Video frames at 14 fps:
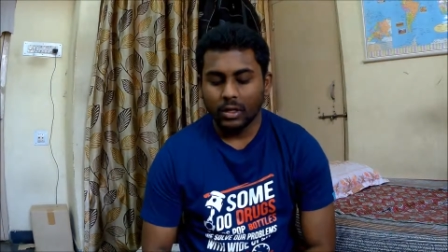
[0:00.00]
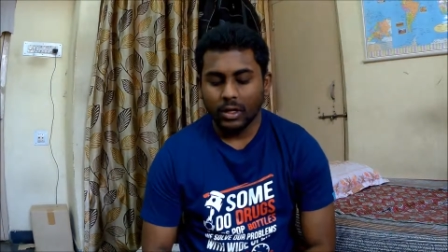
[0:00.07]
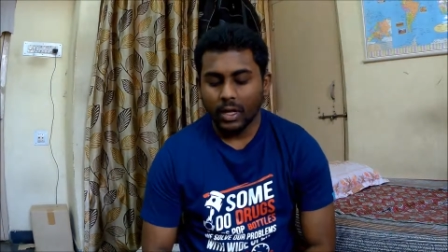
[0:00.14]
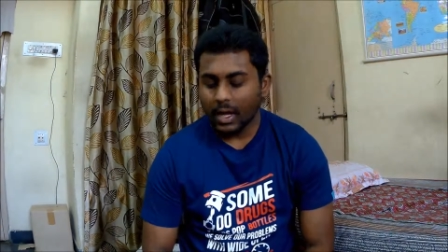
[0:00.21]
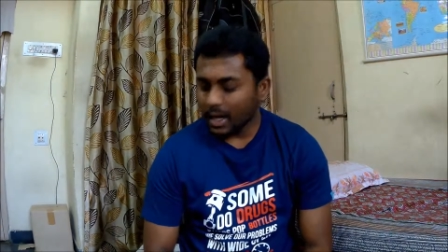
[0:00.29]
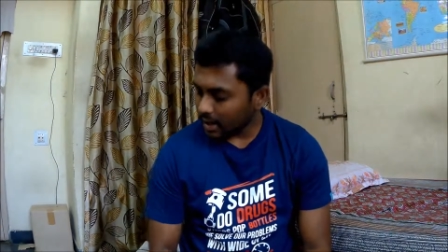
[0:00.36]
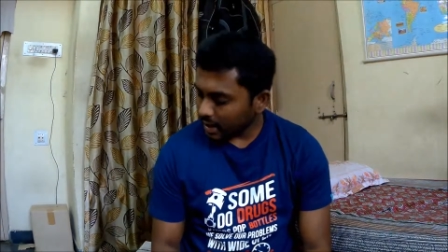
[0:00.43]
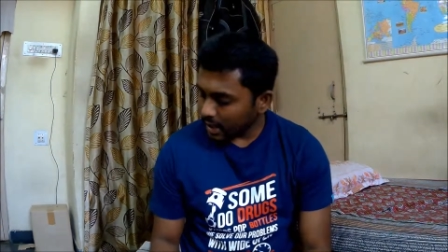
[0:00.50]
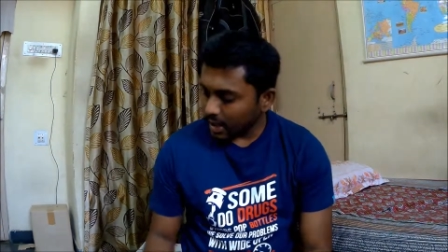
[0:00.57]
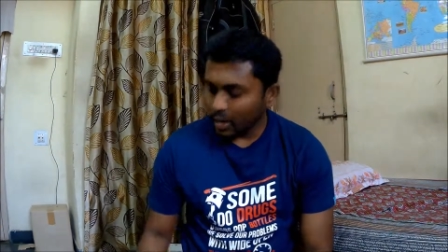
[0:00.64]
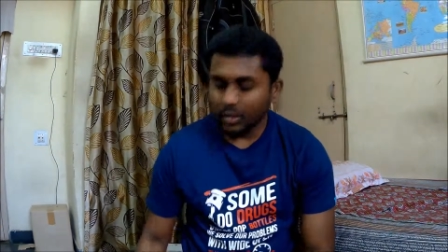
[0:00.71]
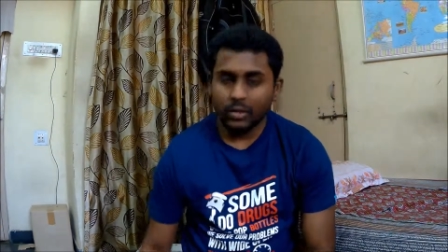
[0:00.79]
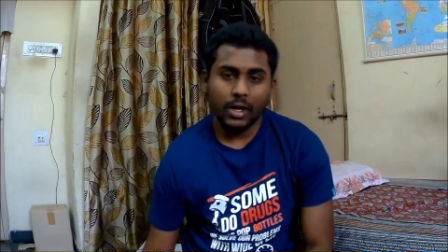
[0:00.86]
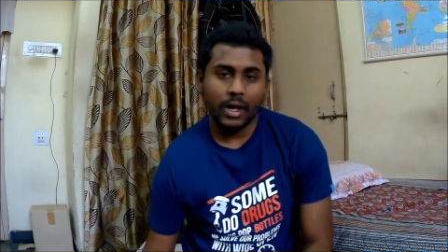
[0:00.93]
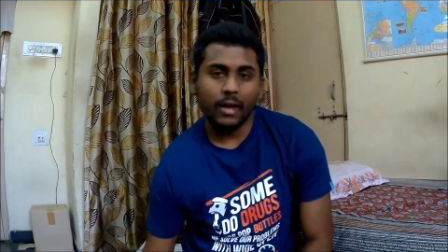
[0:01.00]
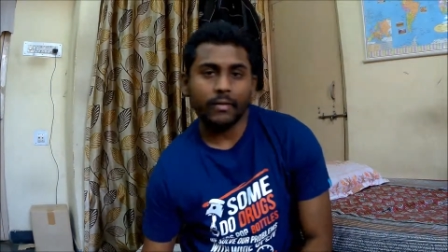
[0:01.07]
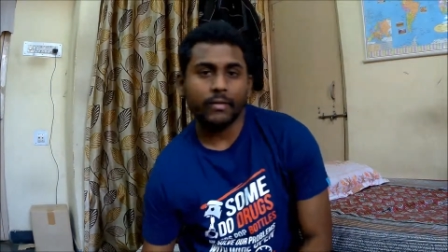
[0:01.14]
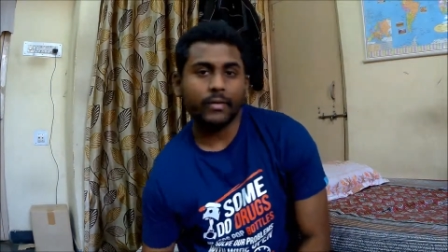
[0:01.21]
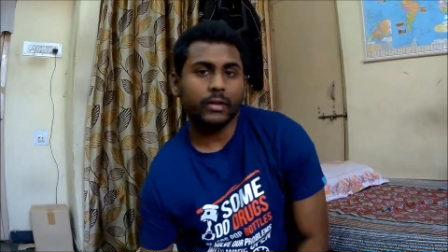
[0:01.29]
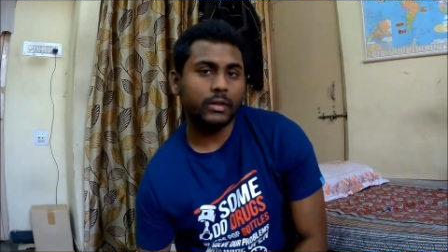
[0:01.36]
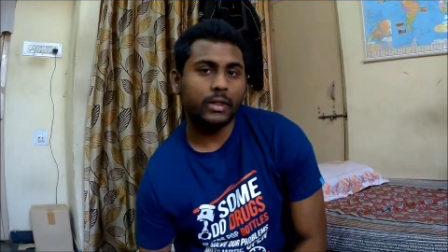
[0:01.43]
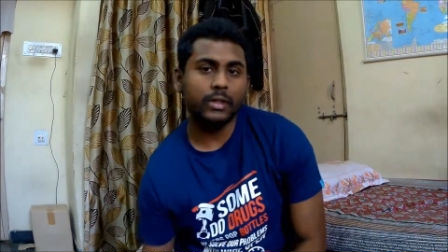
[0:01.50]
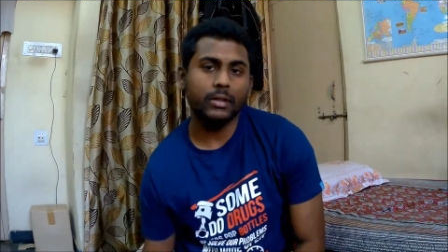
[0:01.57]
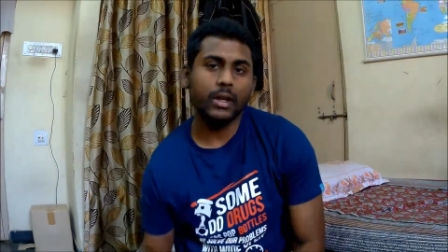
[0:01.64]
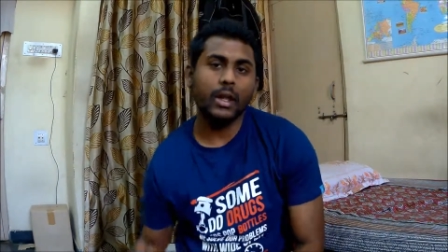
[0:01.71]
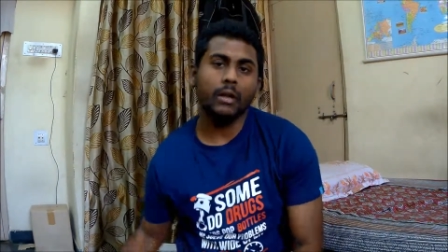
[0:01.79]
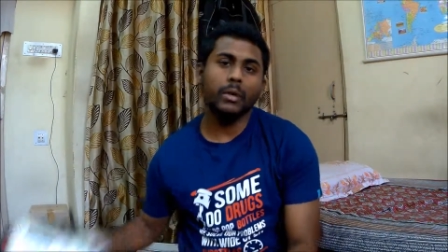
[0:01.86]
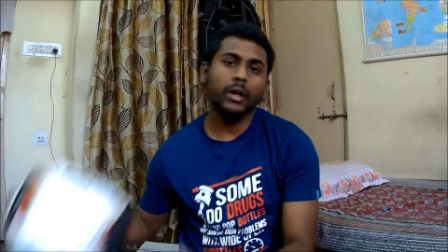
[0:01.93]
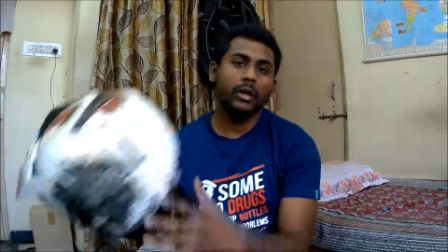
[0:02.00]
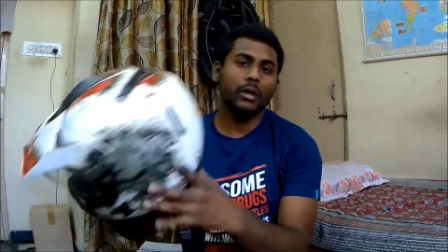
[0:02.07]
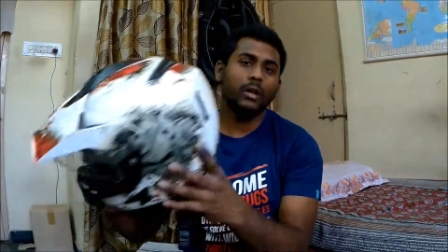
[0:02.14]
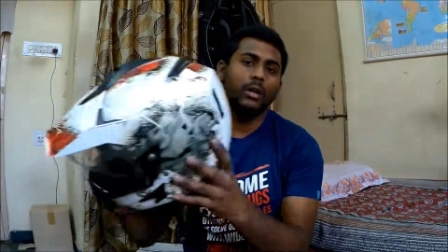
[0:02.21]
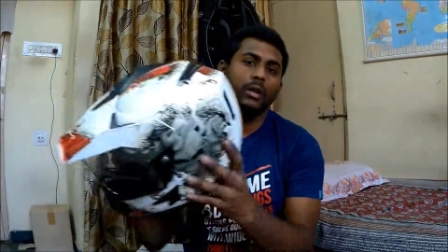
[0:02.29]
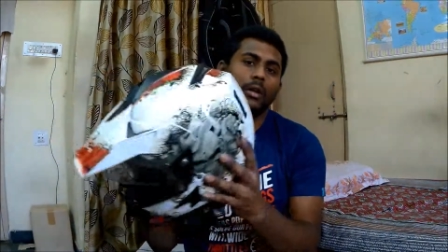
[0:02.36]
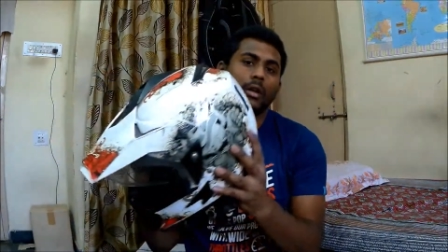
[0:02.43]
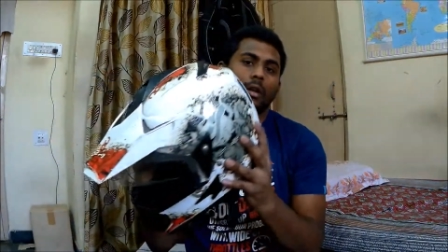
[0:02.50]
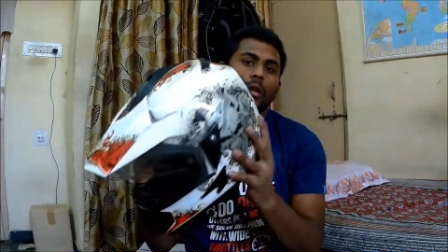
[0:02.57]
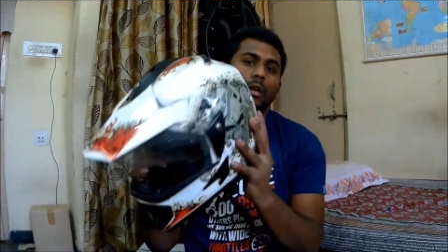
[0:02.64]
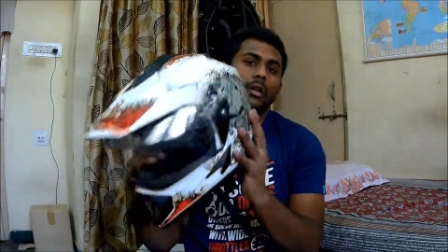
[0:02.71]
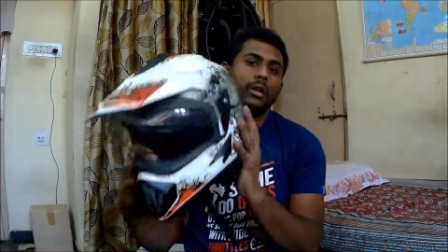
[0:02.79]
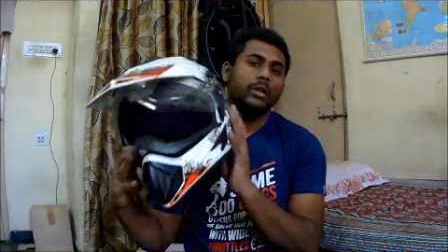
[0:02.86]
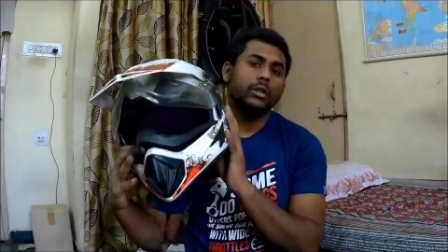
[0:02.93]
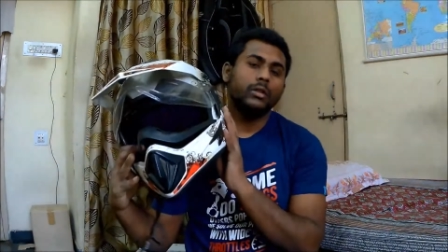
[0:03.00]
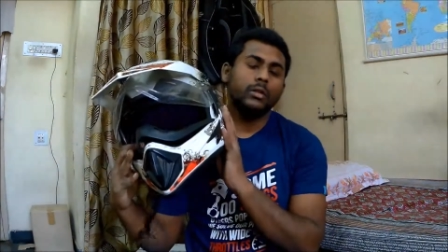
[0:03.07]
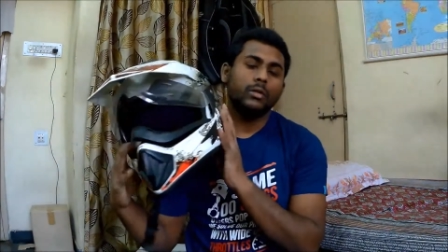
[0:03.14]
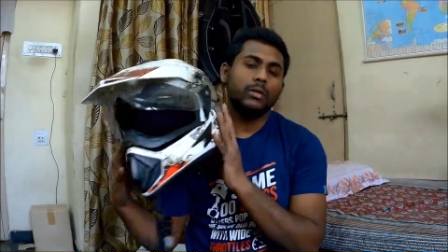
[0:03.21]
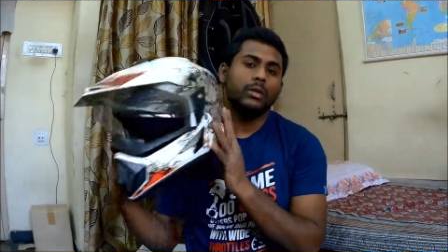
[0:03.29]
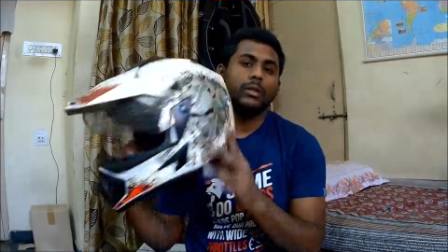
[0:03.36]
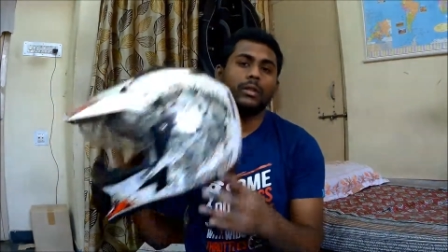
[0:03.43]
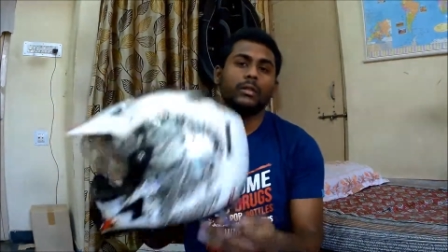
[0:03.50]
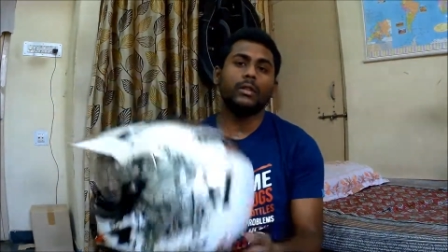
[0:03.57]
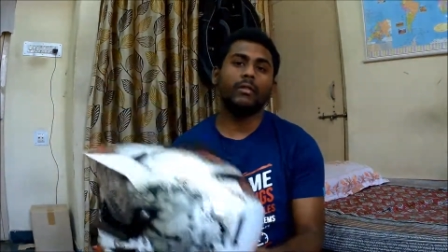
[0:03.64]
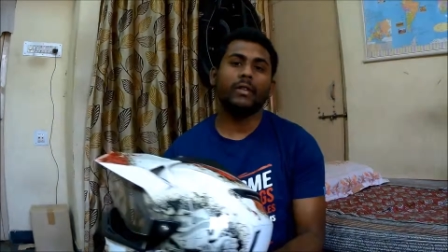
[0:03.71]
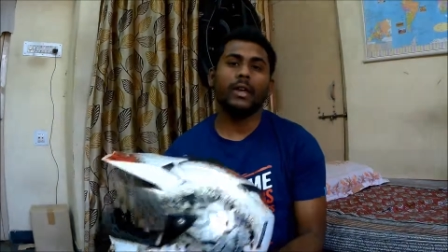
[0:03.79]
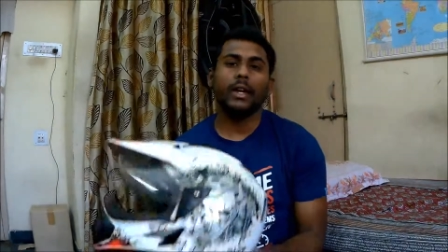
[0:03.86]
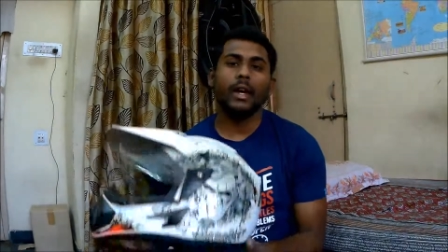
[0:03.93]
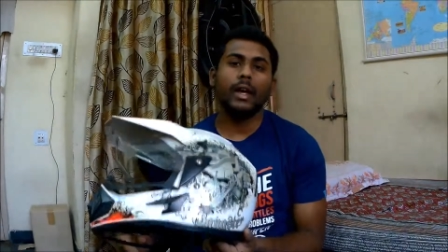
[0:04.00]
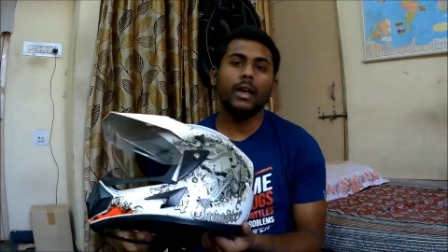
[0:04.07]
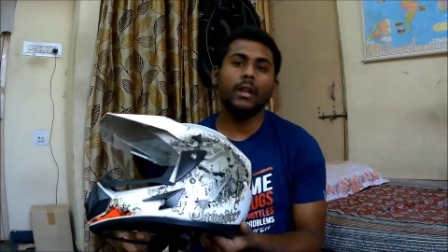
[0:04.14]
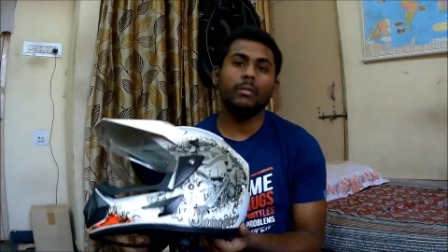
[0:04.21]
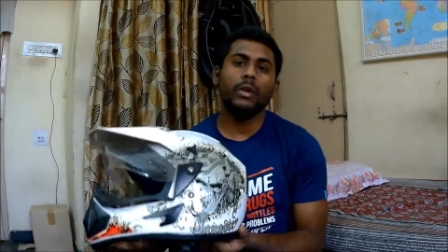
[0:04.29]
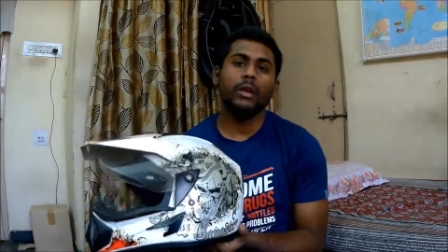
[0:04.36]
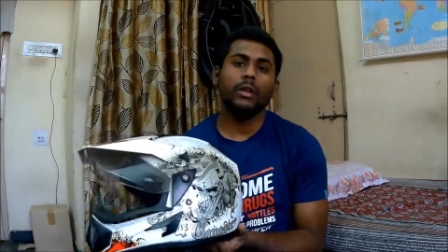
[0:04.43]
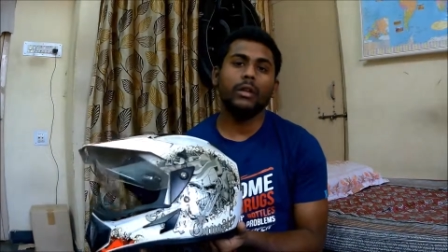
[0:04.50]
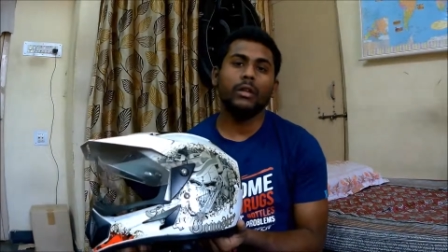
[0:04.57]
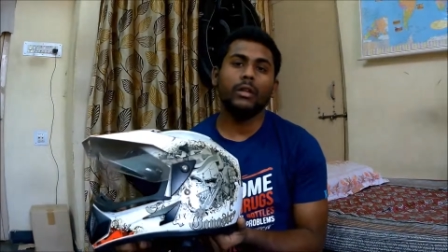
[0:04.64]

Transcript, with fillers: and I also have this helmet so this is the Vega helmet